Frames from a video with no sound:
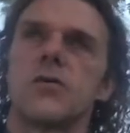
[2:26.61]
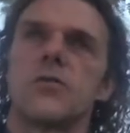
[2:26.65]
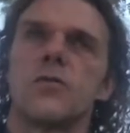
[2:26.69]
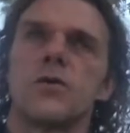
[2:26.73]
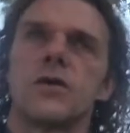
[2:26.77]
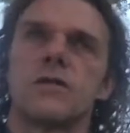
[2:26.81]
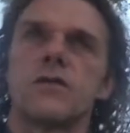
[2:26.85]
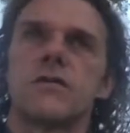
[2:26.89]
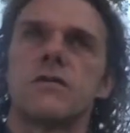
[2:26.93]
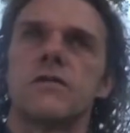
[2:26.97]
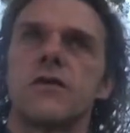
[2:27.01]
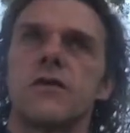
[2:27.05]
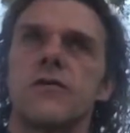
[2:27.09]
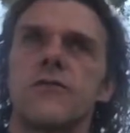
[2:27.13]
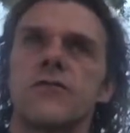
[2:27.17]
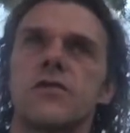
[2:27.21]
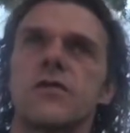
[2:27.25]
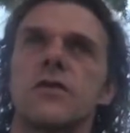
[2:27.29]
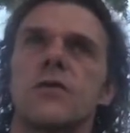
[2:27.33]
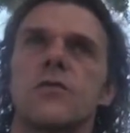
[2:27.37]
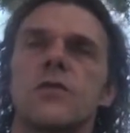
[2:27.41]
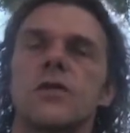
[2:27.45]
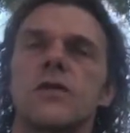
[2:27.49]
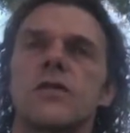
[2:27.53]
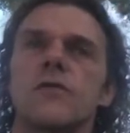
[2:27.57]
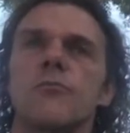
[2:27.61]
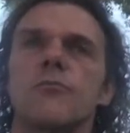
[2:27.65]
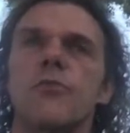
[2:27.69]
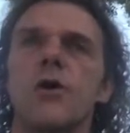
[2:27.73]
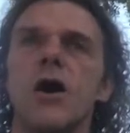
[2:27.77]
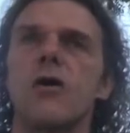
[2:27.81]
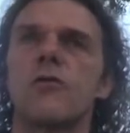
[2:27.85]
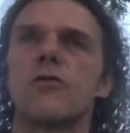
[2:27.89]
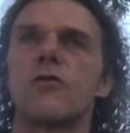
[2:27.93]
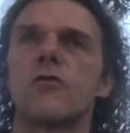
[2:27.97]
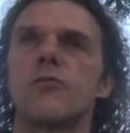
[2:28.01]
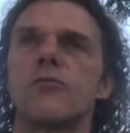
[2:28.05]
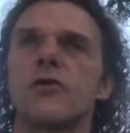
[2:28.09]
what's the difference then with the
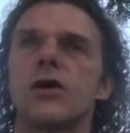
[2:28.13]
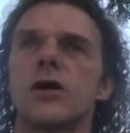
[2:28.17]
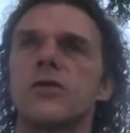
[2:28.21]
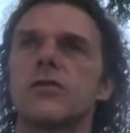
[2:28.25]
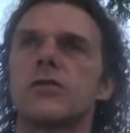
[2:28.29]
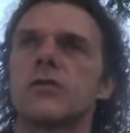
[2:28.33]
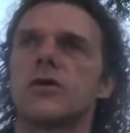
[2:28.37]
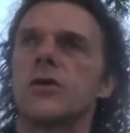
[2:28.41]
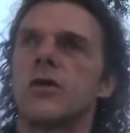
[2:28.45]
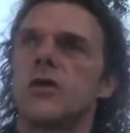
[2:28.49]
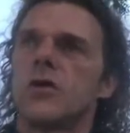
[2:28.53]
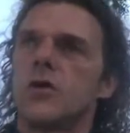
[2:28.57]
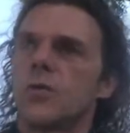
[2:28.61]
power breath?